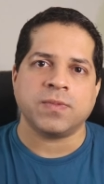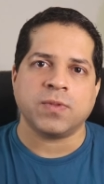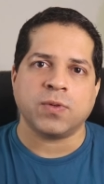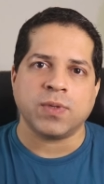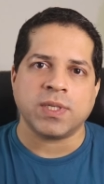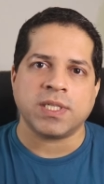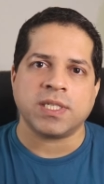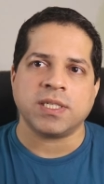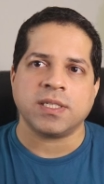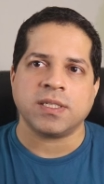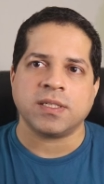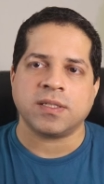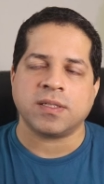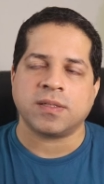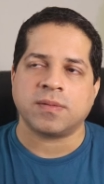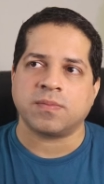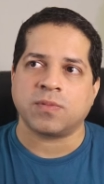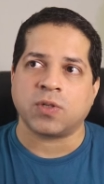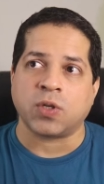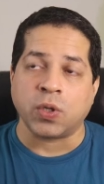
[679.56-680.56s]
which
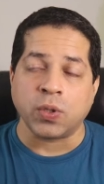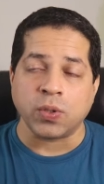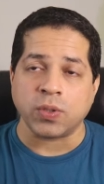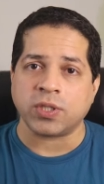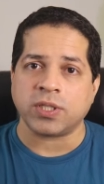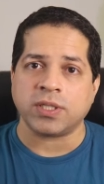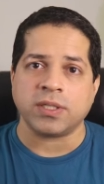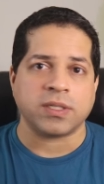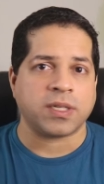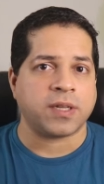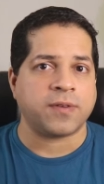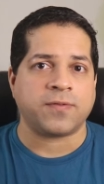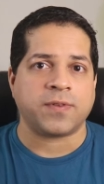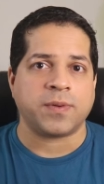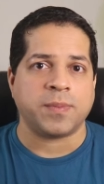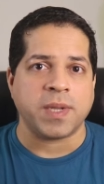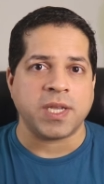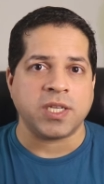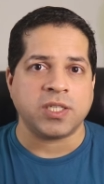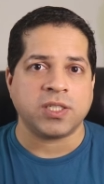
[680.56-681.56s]
is crucial
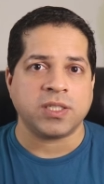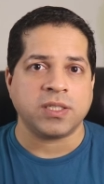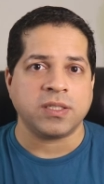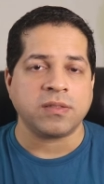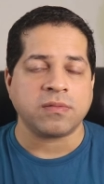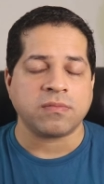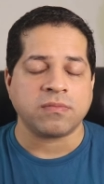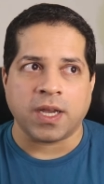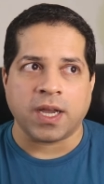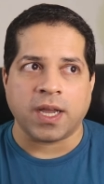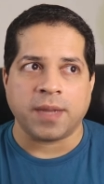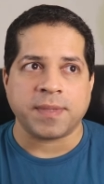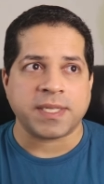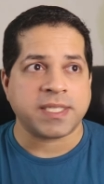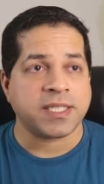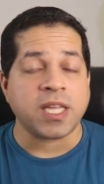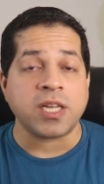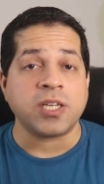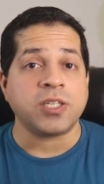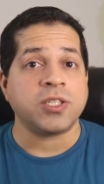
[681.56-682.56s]
information. I'm
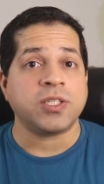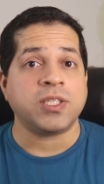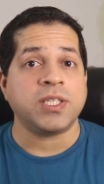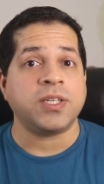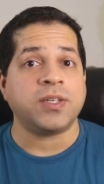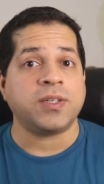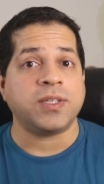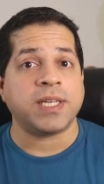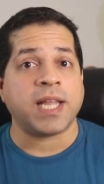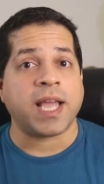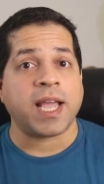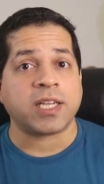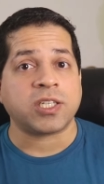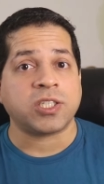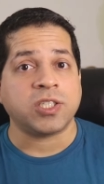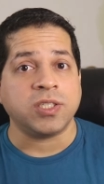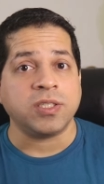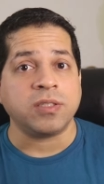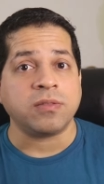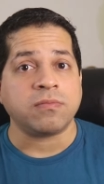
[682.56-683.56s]
excited to see her in
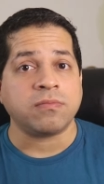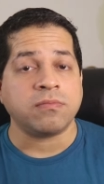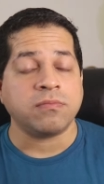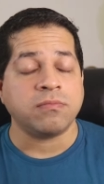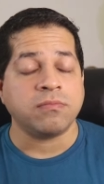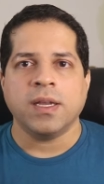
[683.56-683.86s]
action.